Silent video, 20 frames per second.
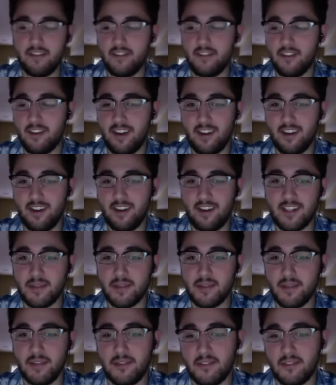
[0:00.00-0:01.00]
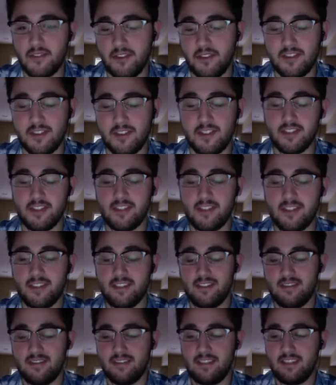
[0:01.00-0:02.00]
if you're not honest with each other, it's
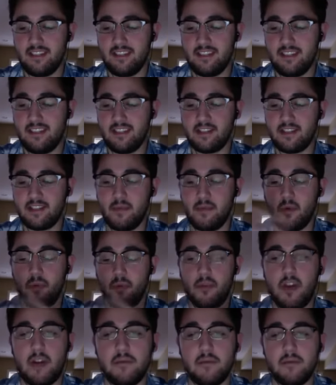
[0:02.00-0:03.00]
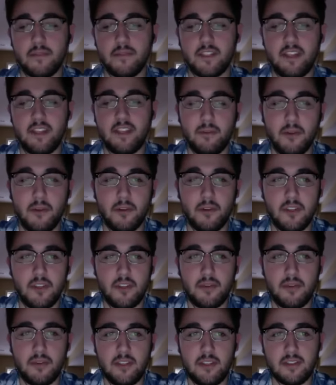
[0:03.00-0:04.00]
just it leads to more problems down the road than
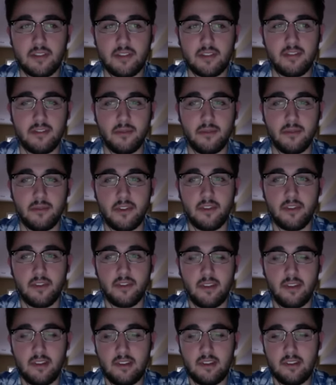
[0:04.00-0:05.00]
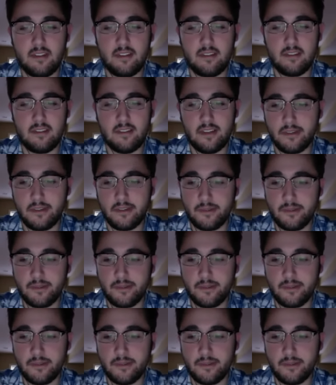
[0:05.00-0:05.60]
you need to deal with. Yes. I don't